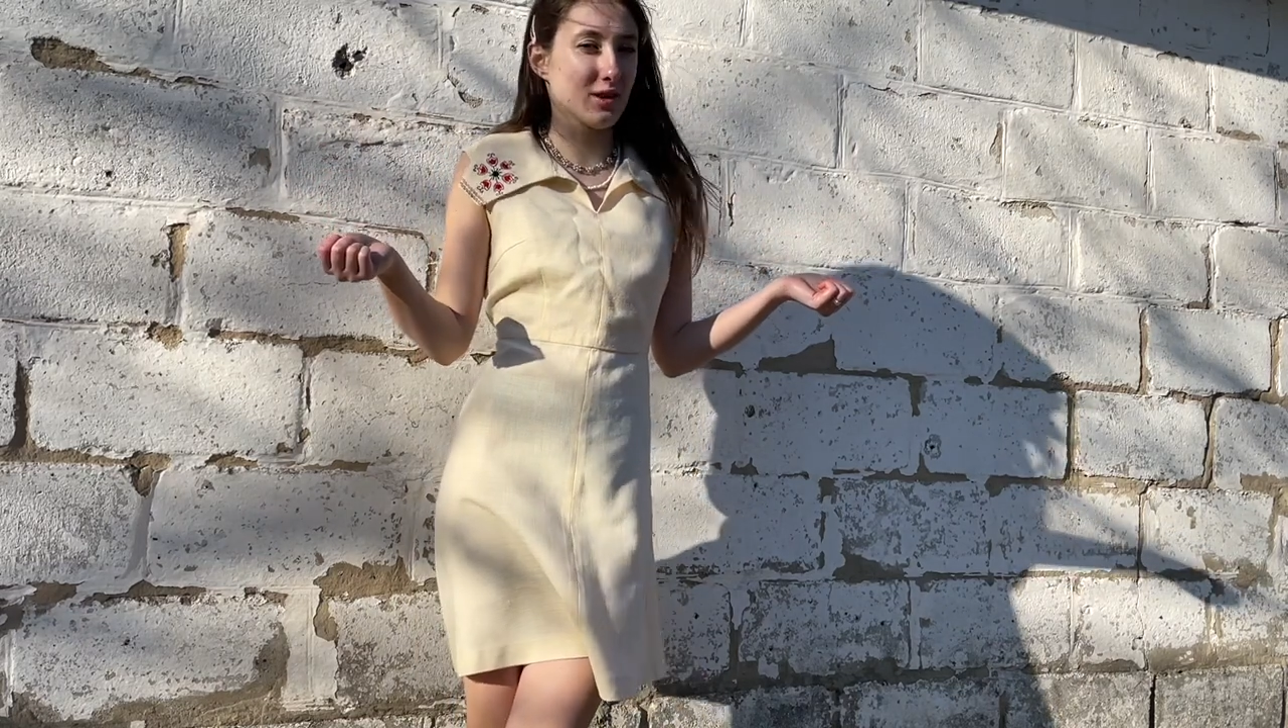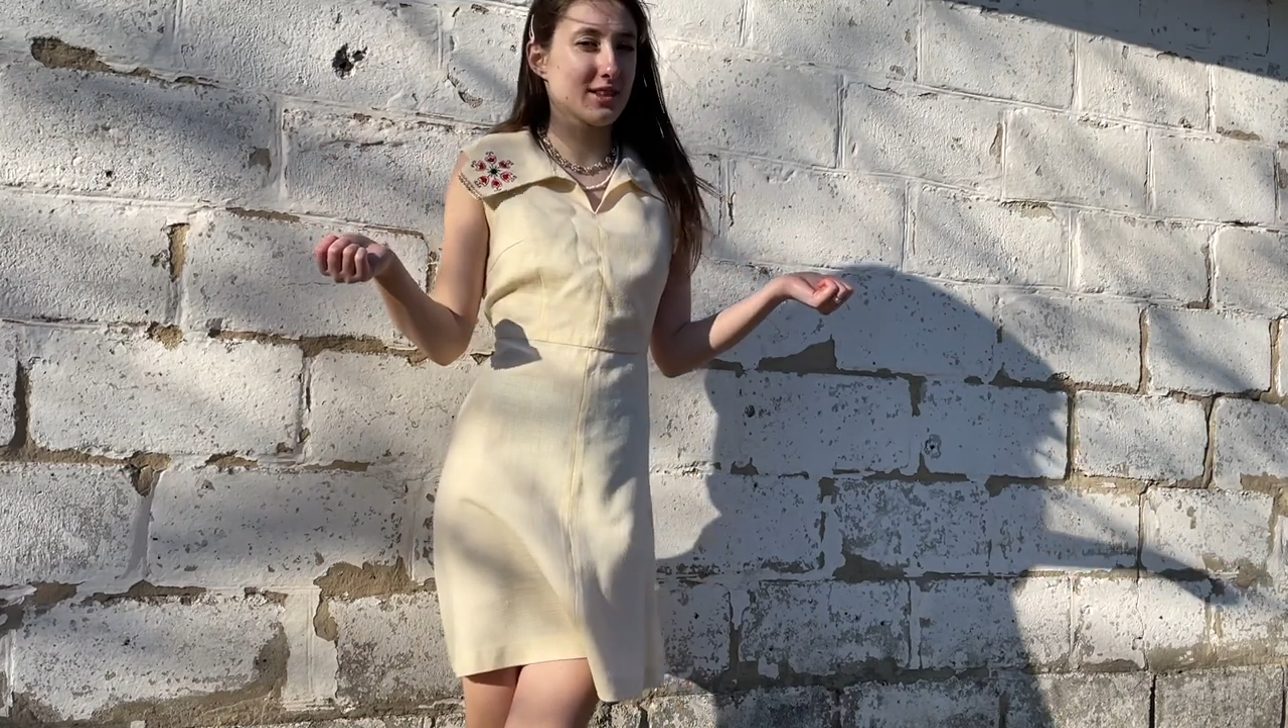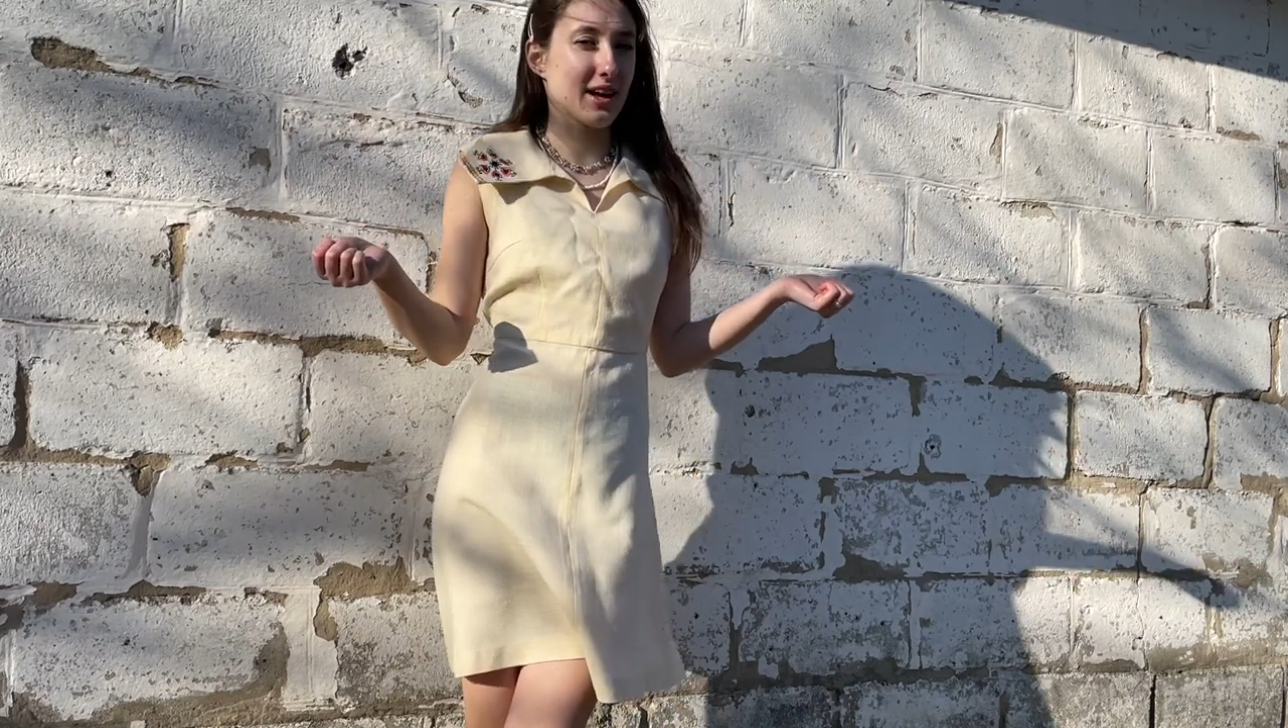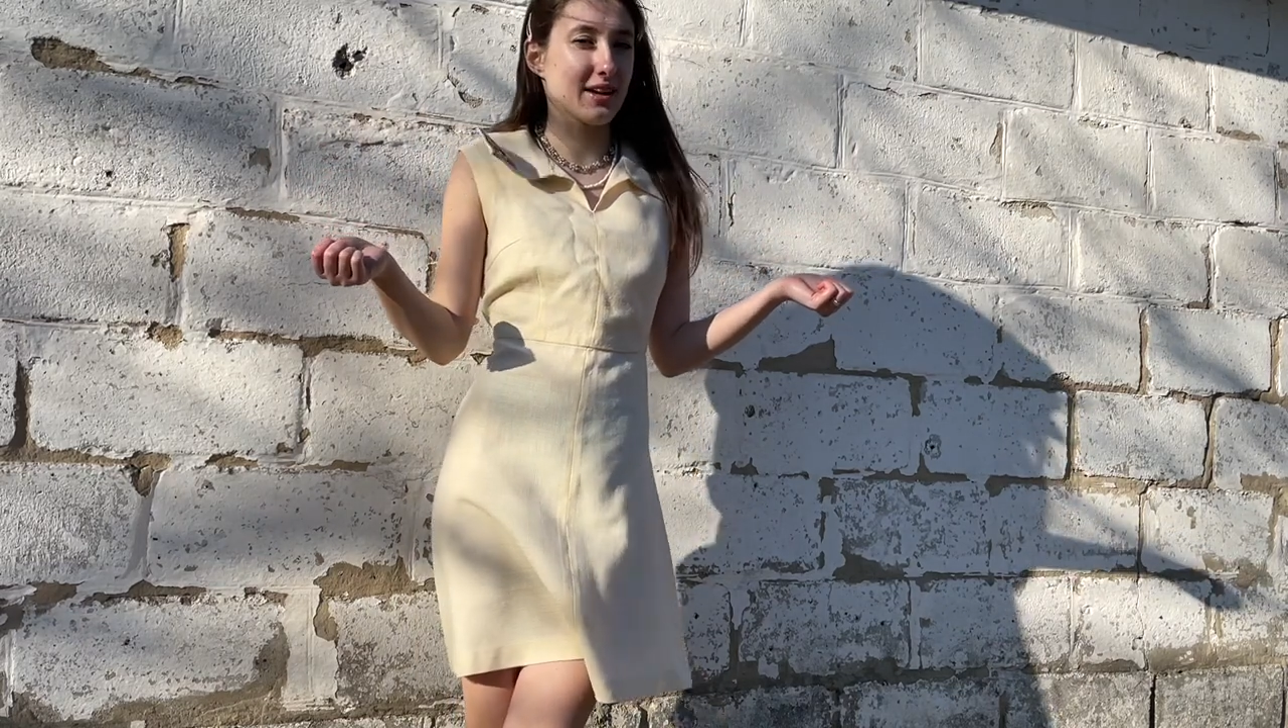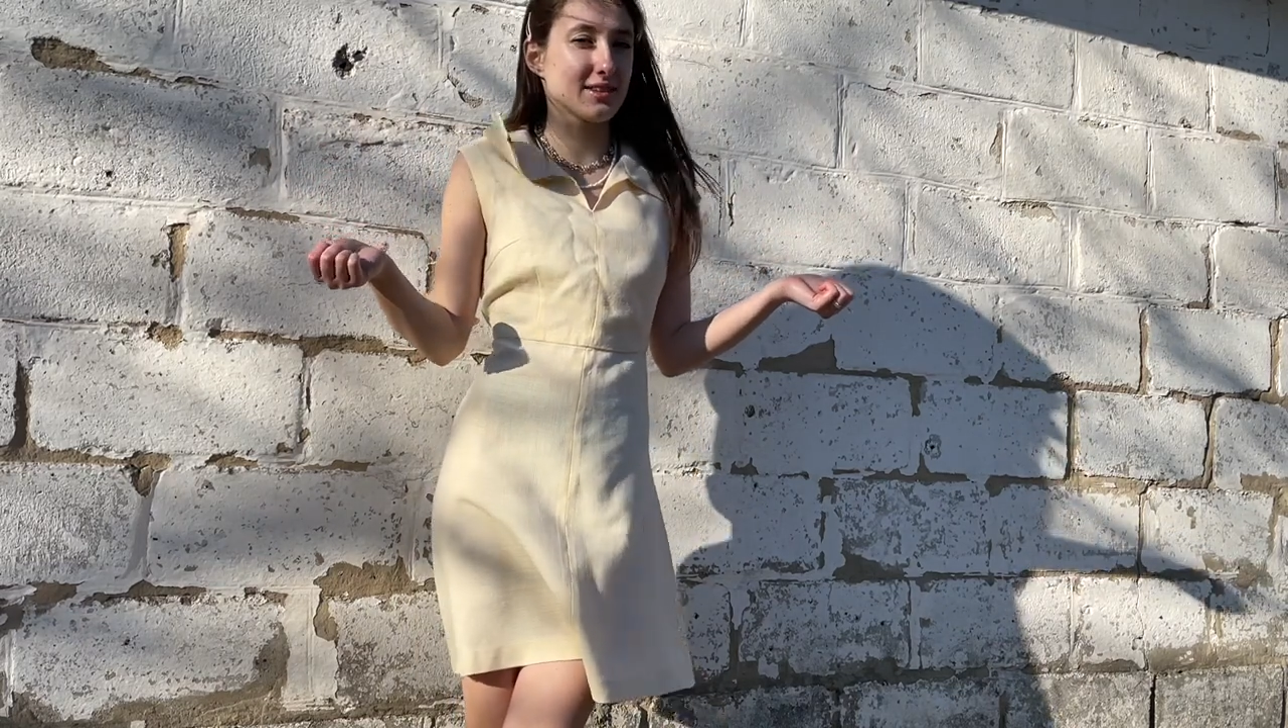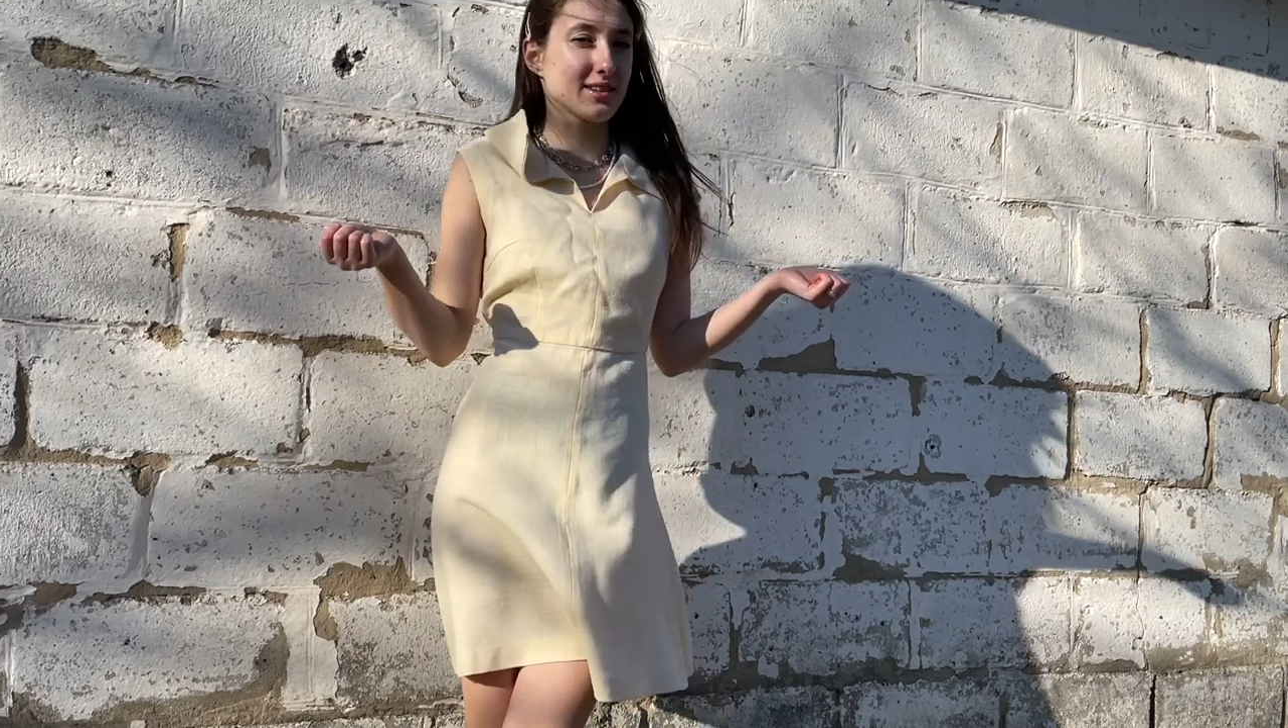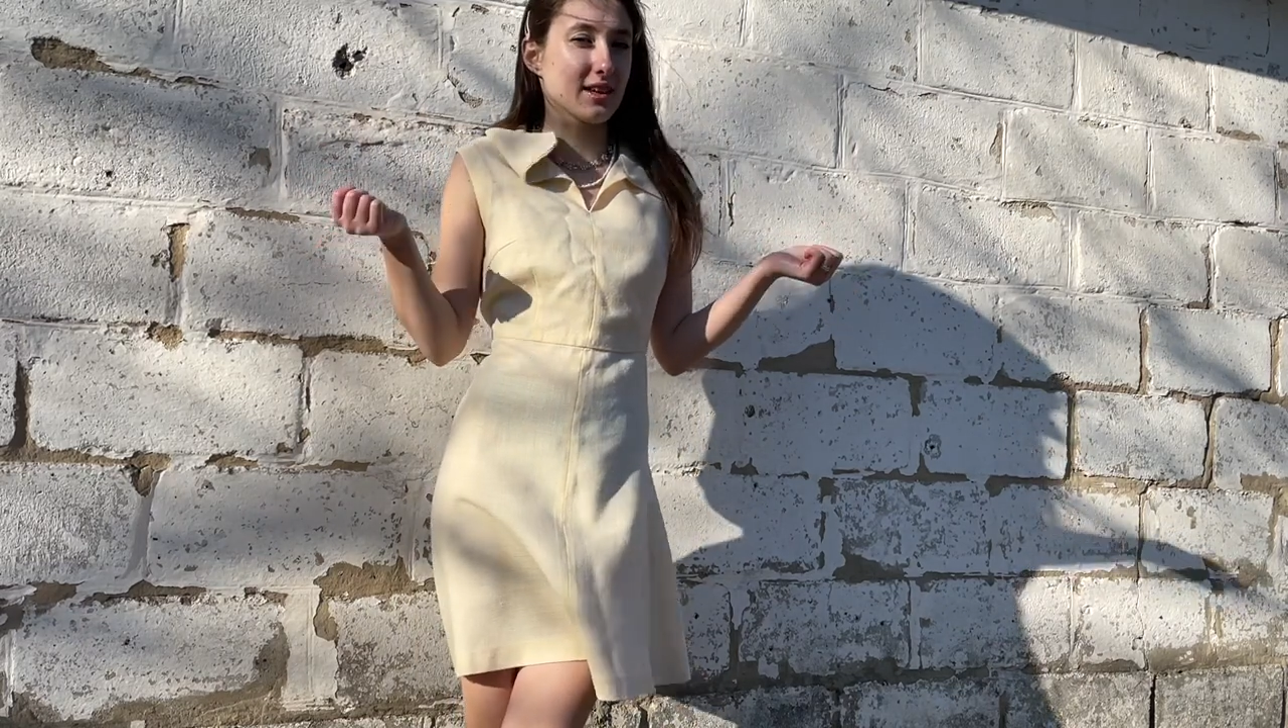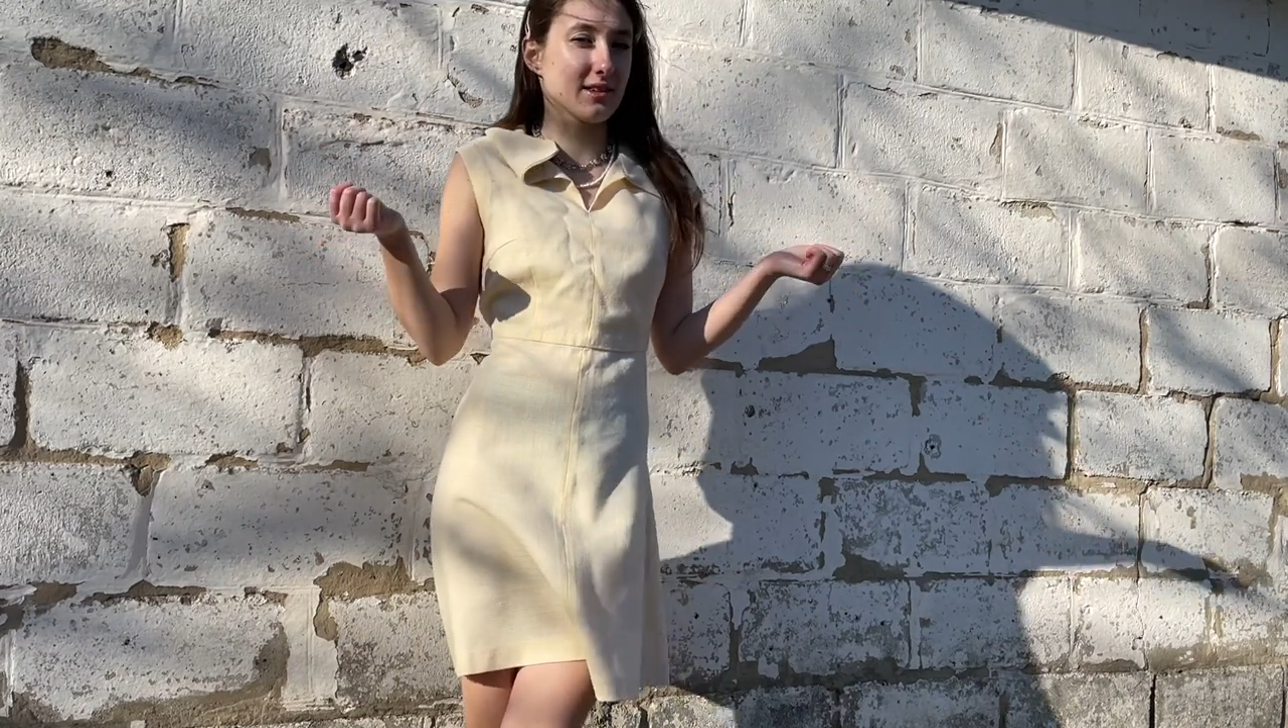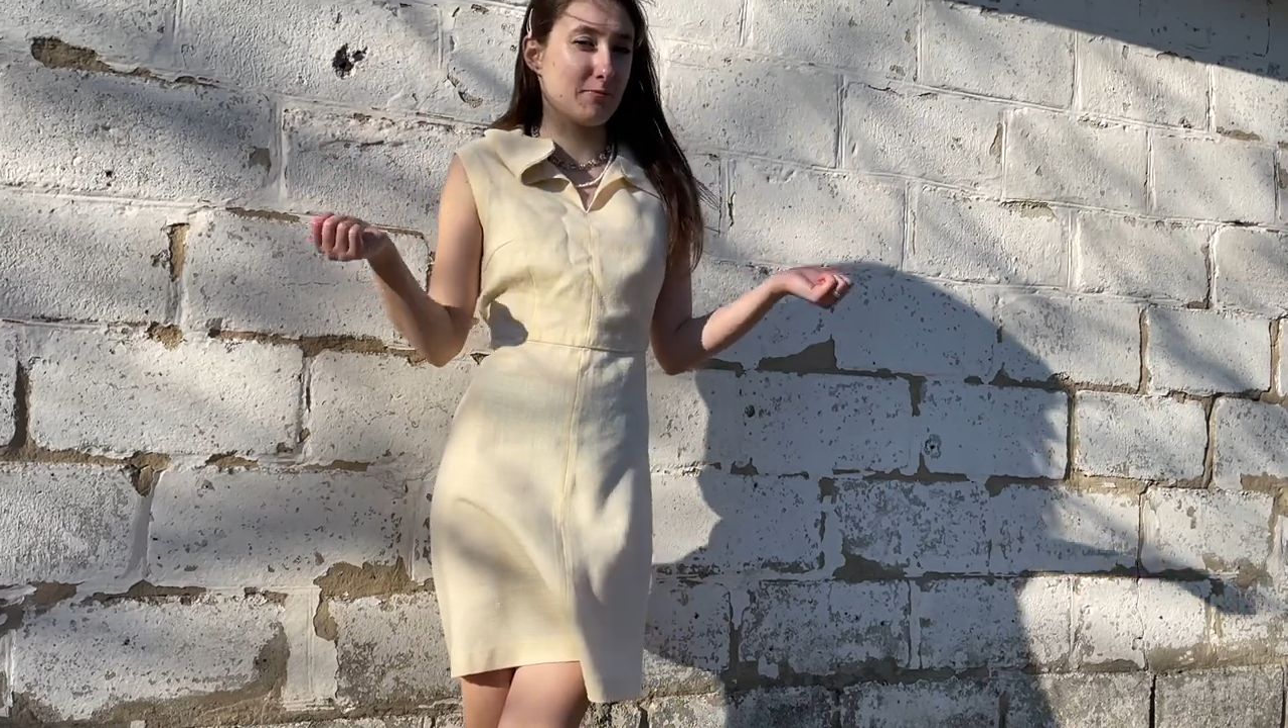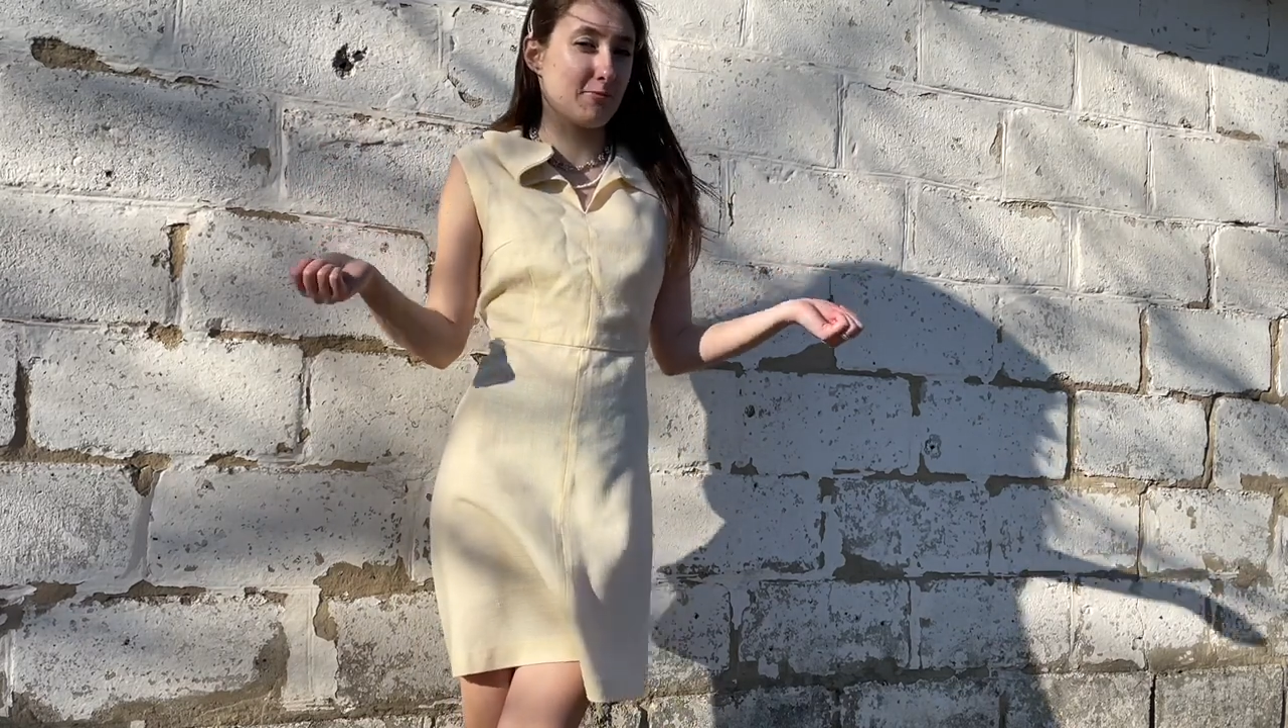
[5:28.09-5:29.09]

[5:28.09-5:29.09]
that it's like